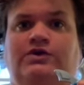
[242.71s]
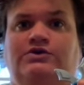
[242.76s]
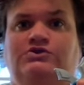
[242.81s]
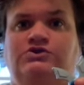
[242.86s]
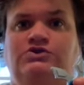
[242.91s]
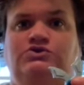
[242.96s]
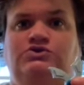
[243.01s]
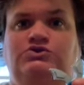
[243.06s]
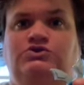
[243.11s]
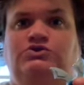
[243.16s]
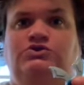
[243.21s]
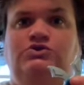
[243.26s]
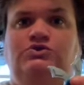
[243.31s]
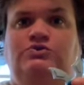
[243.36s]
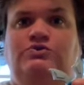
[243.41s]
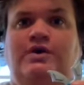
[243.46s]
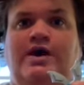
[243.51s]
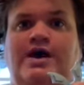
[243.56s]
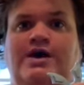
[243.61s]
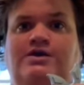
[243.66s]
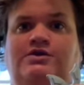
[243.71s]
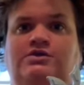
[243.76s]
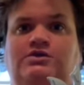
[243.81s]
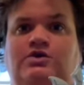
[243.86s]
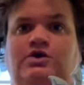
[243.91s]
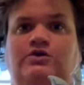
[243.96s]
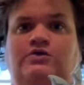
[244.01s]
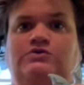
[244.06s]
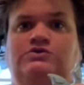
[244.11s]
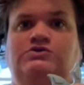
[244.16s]
because there's 2 eighth
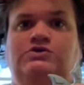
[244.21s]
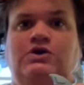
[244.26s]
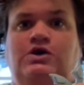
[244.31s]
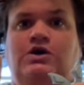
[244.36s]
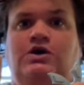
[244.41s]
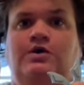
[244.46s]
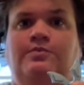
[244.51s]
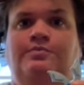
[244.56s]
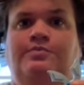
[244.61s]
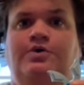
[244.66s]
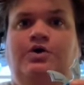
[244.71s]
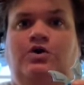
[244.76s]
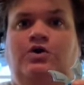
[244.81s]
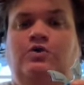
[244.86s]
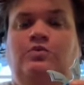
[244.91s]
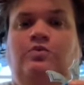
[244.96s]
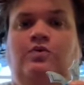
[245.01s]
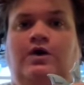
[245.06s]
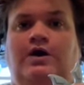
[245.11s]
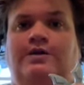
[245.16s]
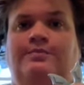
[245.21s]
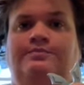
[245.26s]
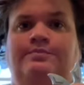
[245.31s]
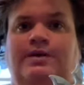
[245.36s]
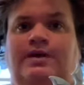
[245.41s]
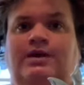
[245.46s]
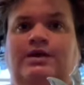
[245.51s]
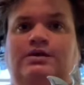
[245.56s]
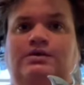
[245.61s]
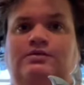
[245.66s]
notes per 1
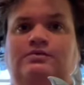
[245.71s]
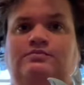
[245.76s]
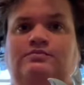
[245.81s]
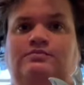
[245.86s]
beat.